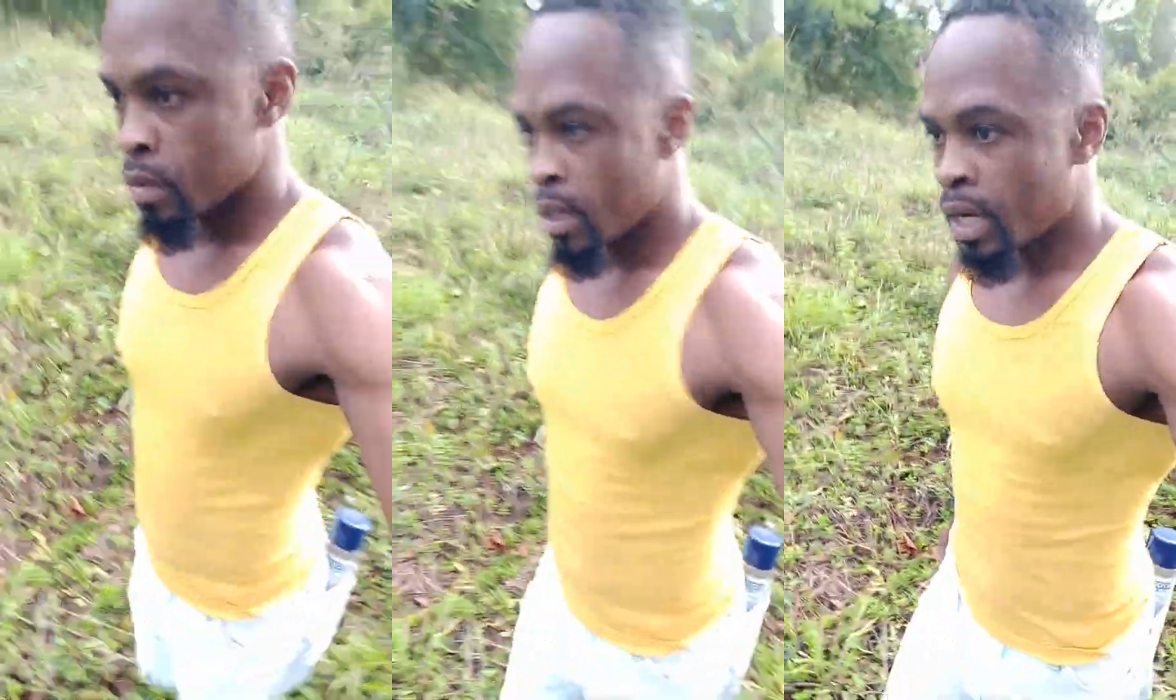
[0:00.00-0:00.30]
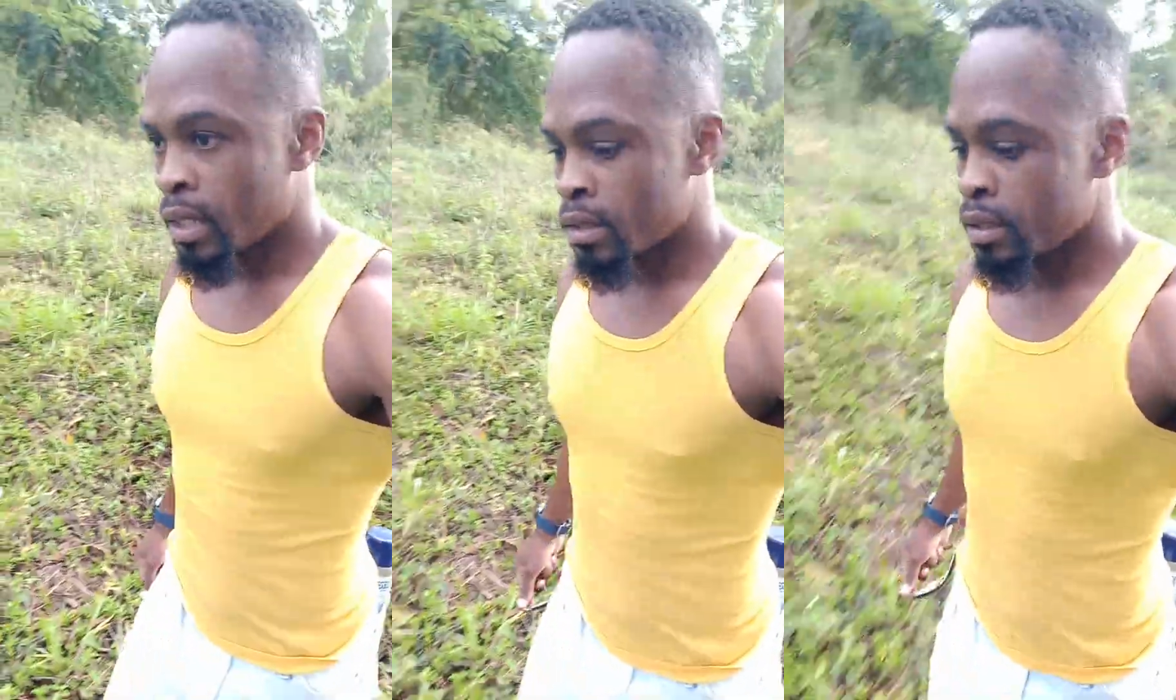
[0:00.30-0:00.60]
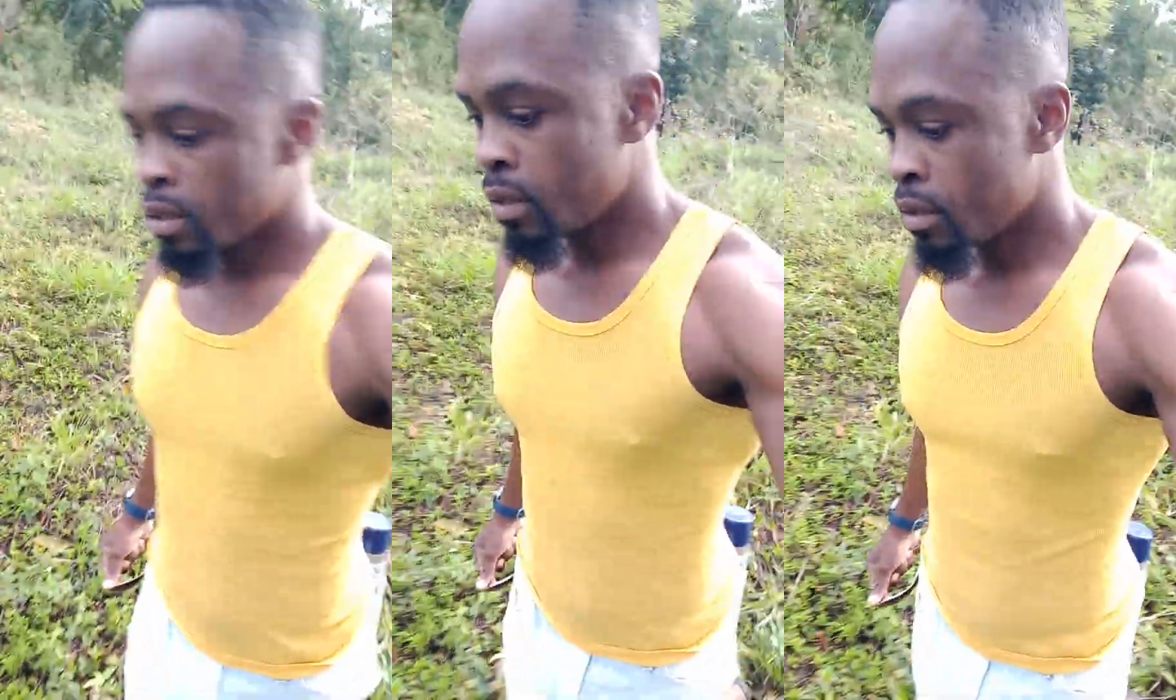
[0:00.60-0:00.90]
And
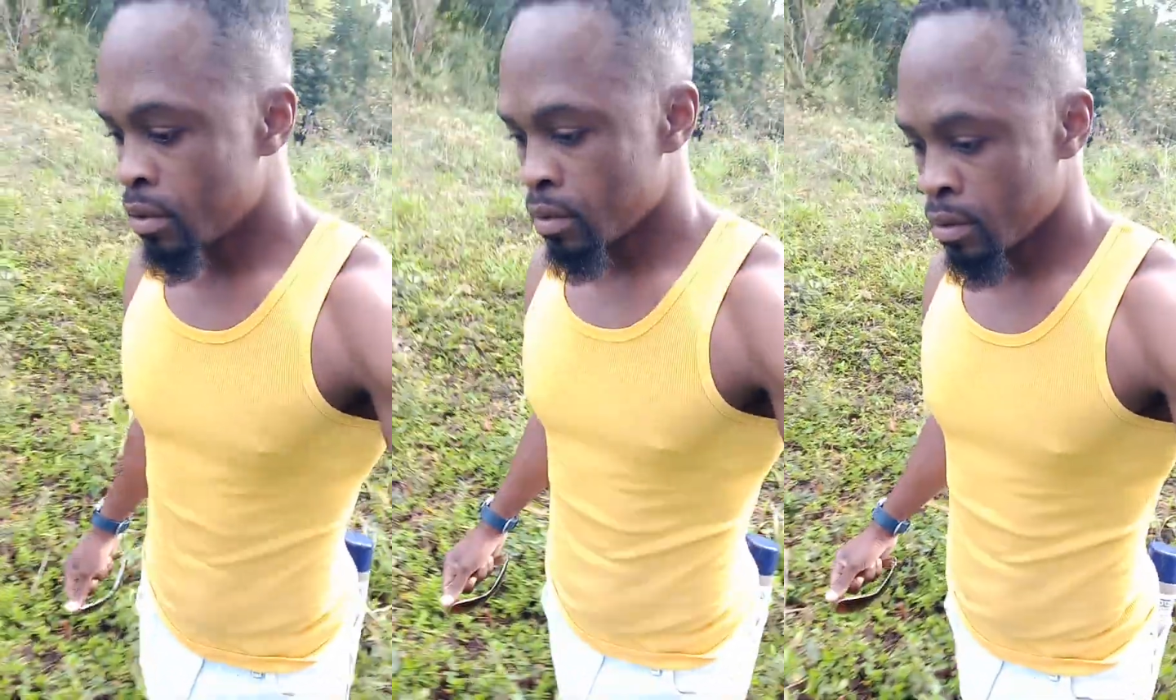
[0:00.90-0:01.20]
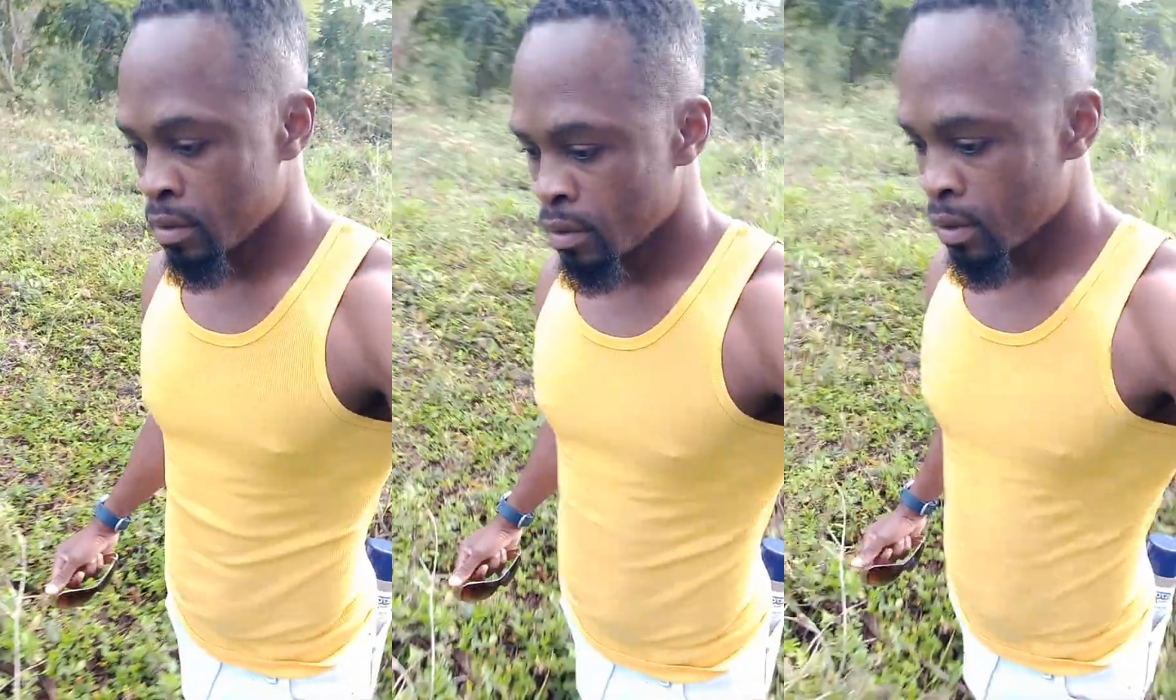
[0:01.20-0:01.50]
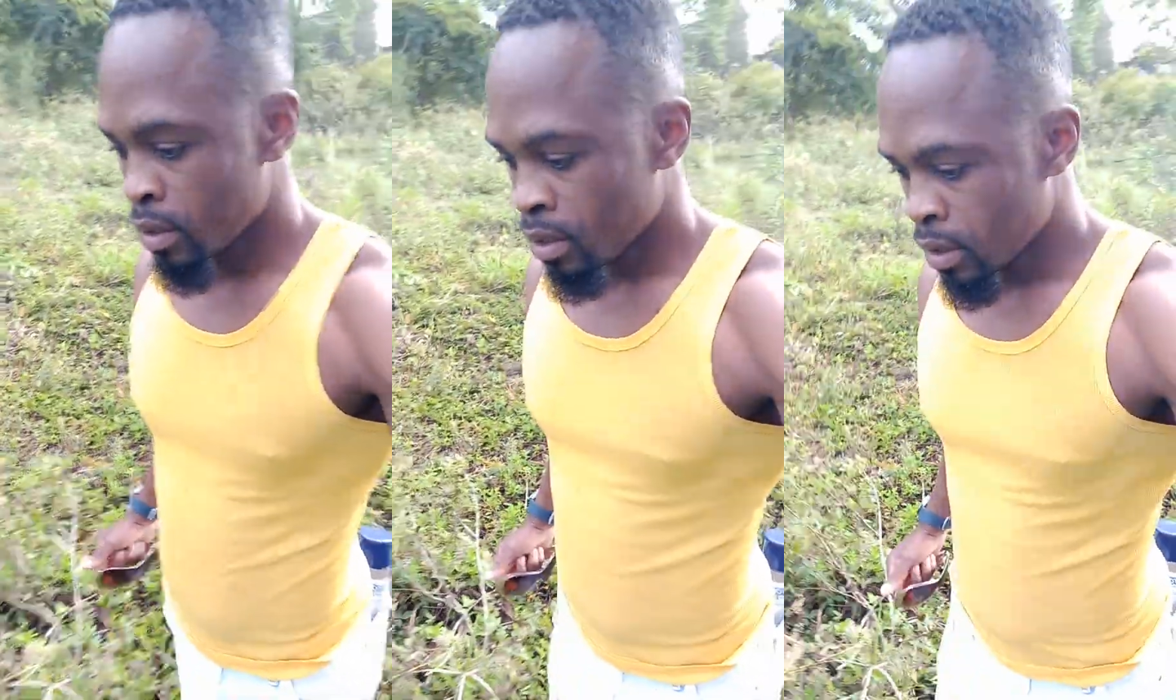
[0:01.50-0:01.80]

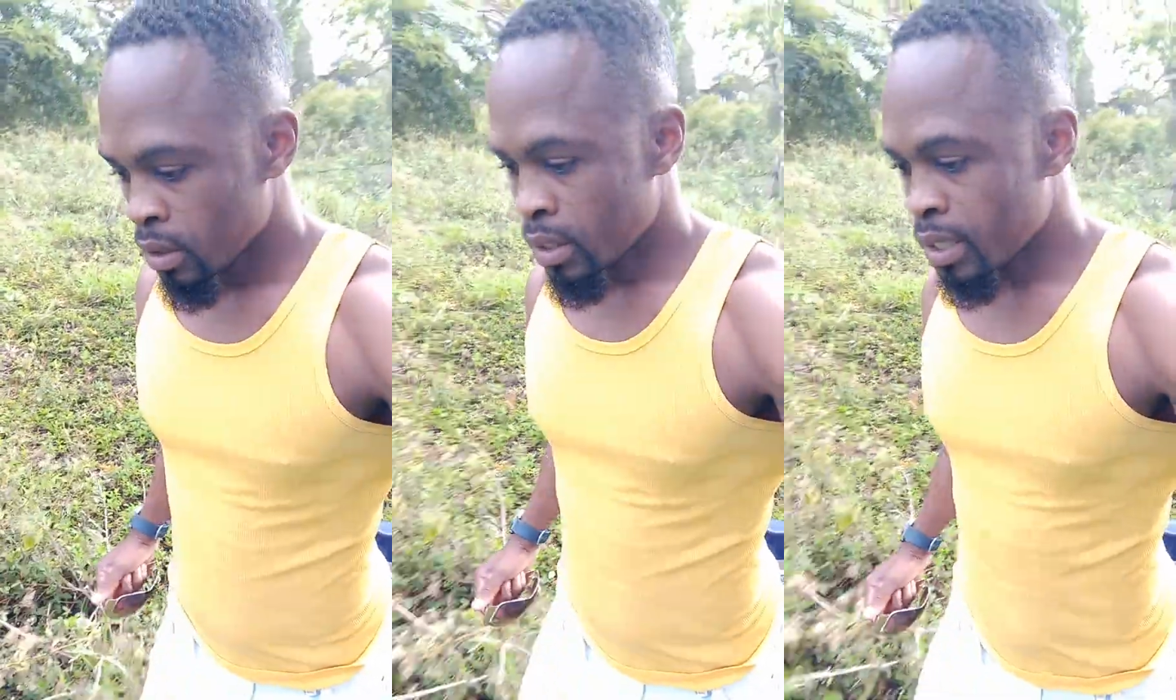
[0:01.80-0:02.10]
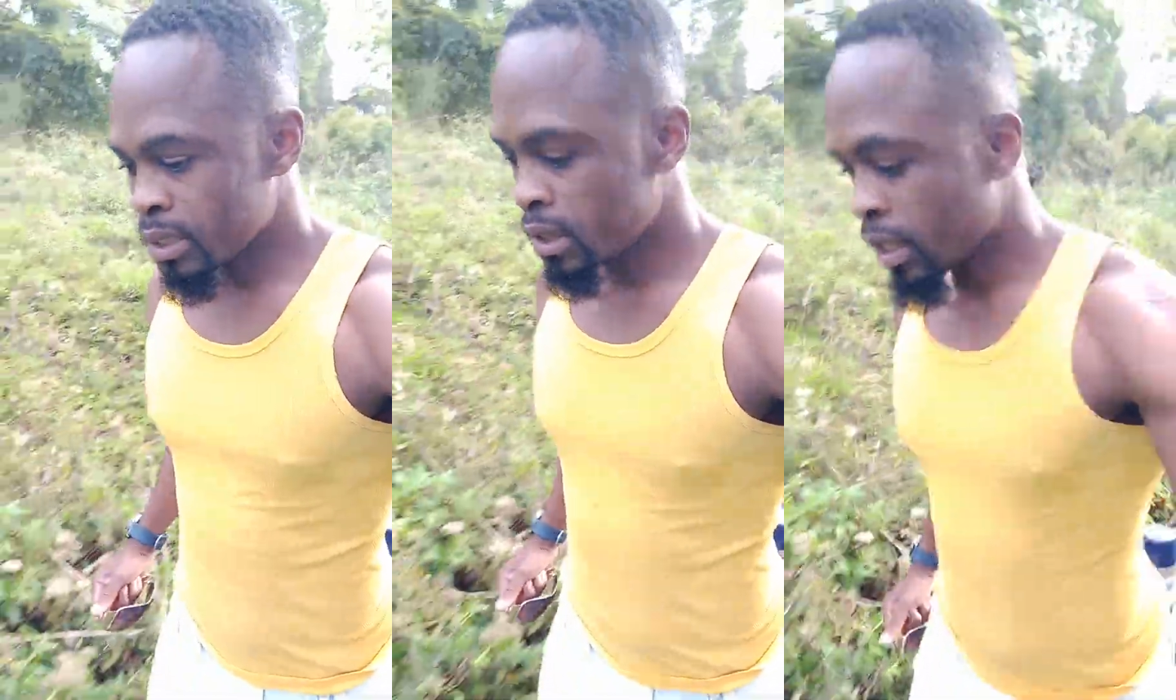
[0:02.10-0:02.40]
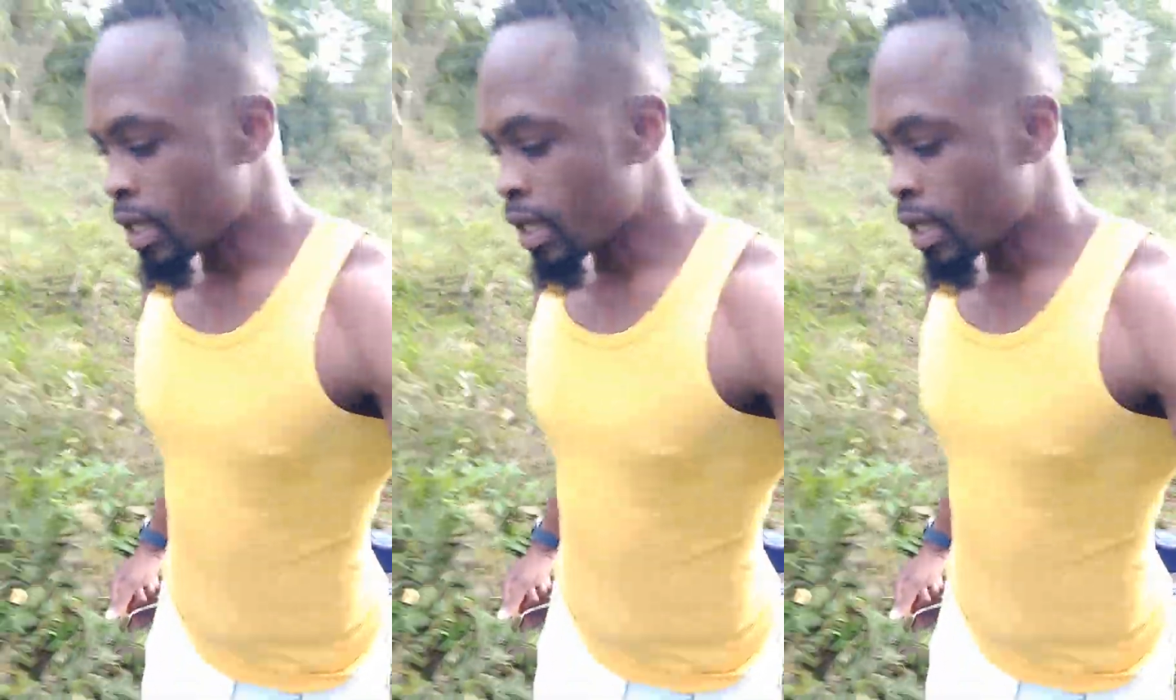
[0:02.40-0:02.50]
there's still